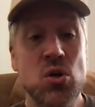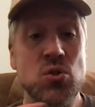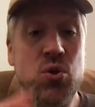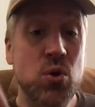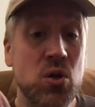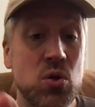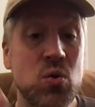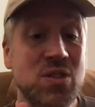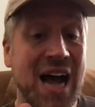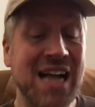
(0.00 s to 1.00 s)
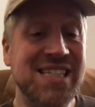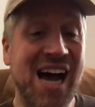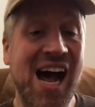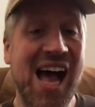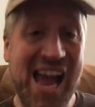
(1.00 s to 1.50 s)
Toodaloo,
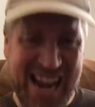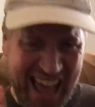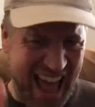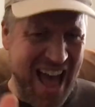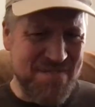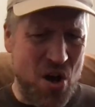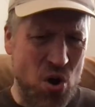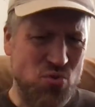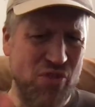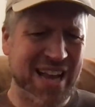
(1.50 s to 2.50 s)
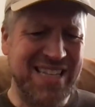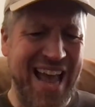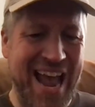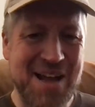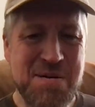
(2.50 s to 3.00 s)
ta-ta, and have a great
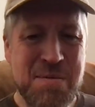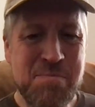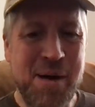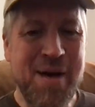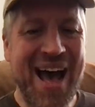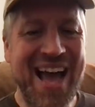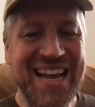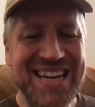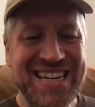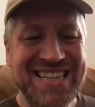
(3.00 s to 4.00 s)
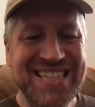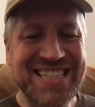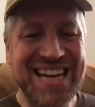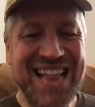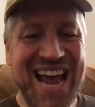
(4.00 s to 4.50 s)
day. Bye-bye.
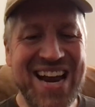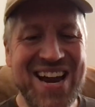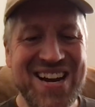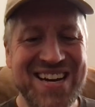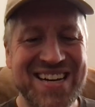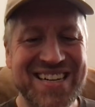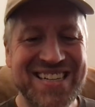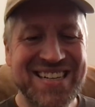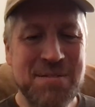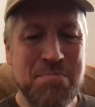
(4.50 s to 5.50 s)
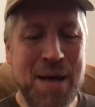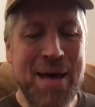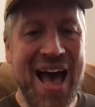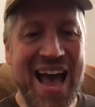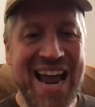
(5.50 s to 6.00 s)
See you later.
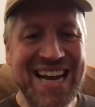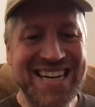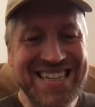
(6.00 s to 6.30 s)
Bye-bye.